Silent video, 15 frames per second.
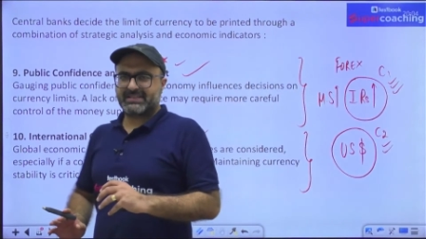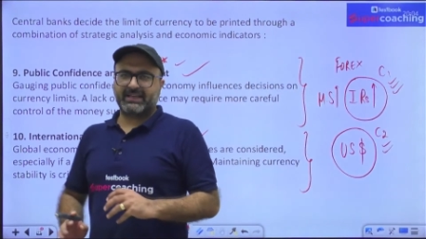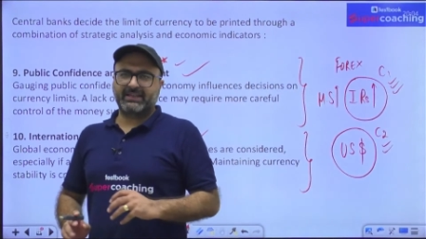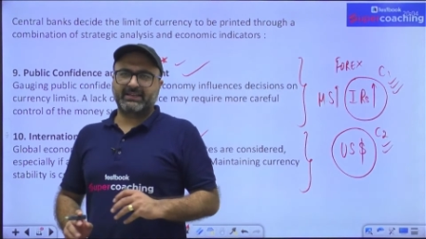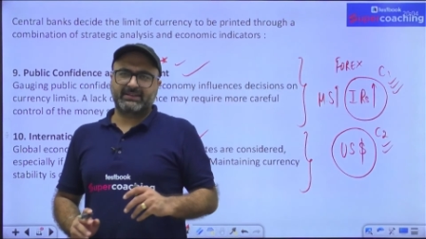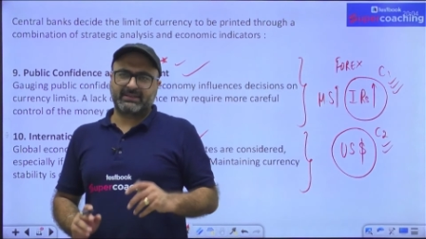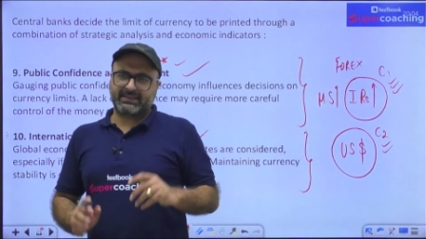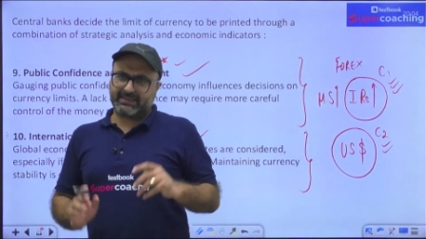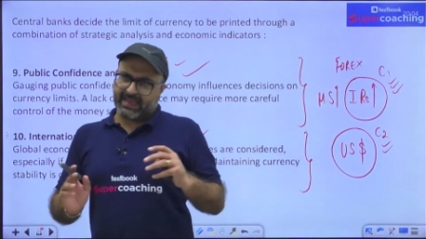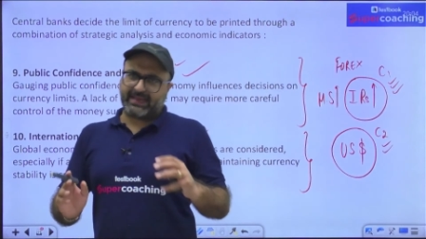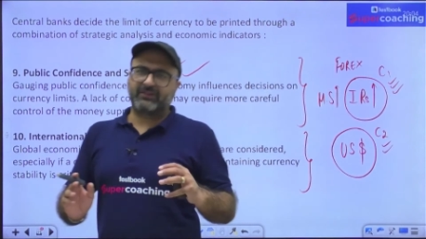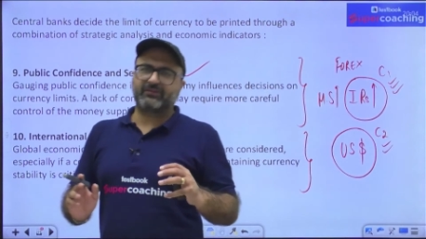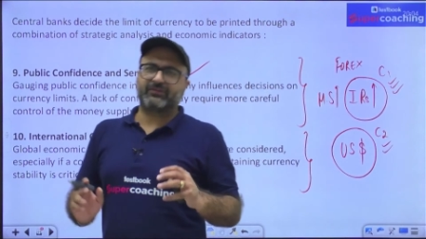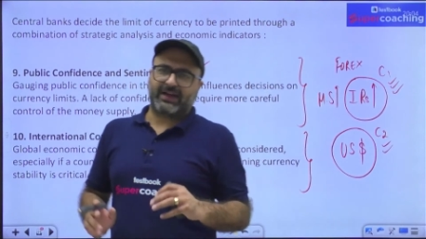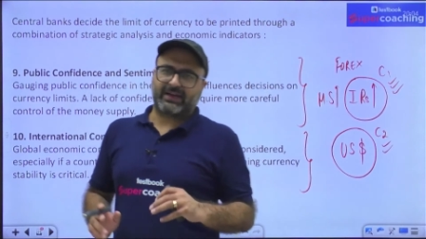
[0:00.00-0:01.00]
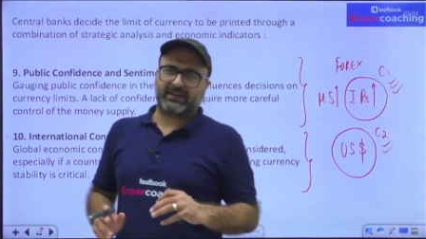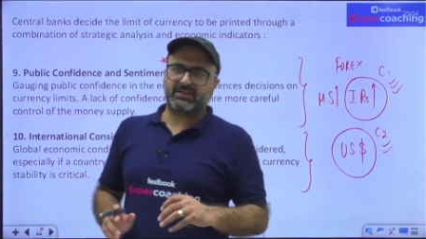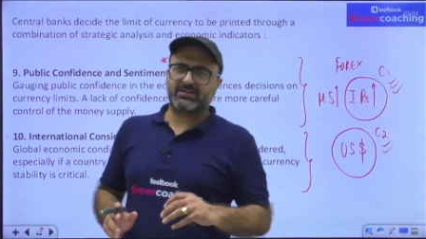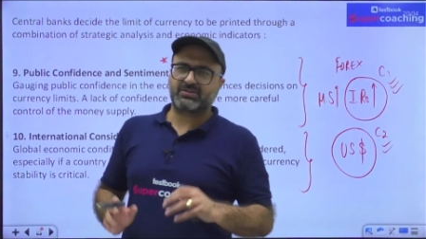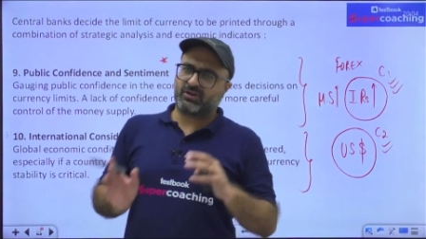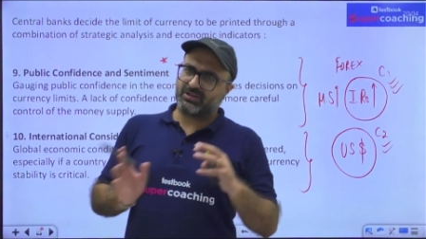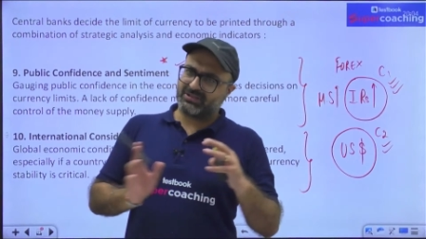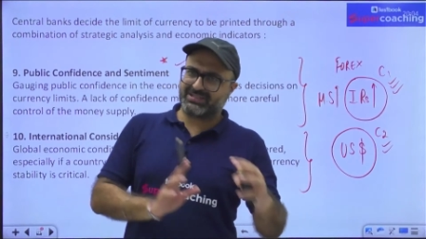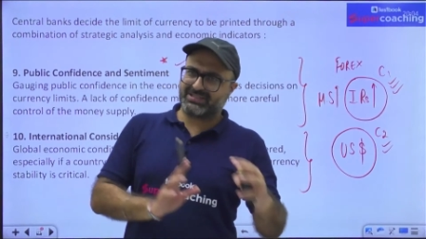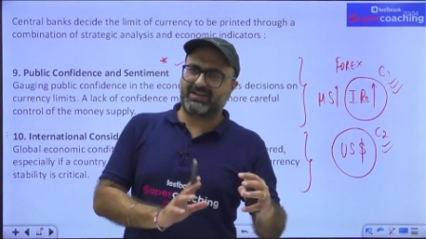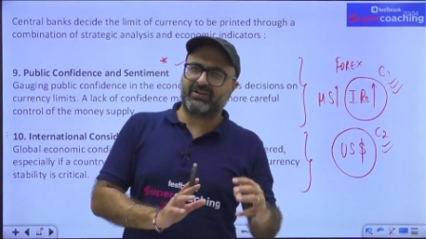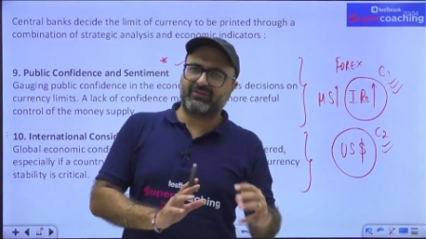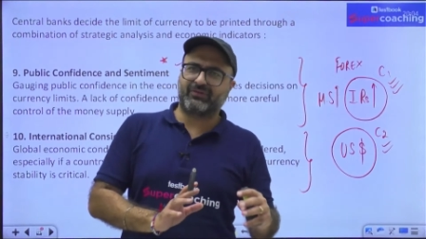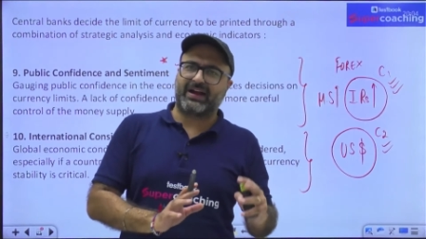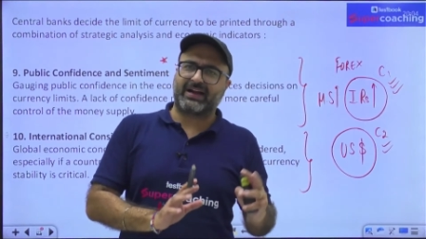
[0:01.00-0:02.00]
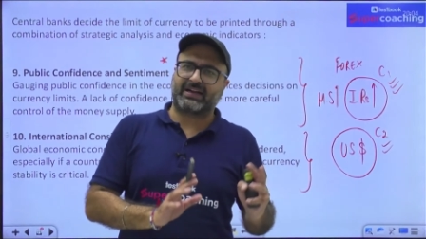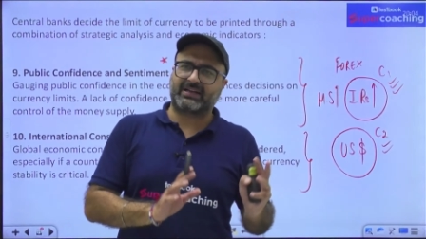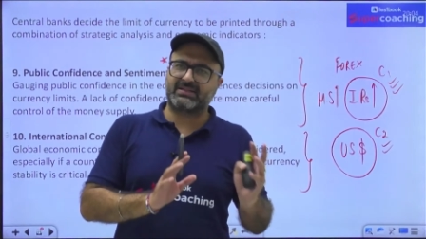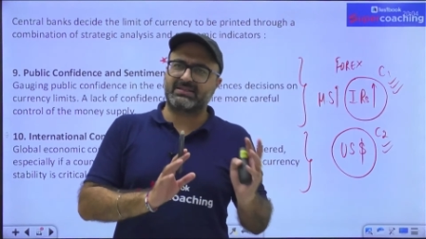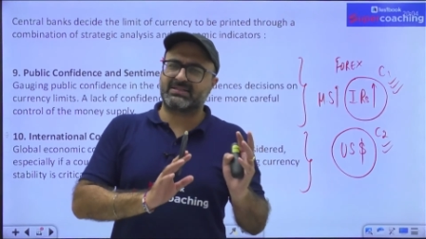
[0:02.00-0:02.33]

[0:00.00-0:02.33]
9 factors or 7 factors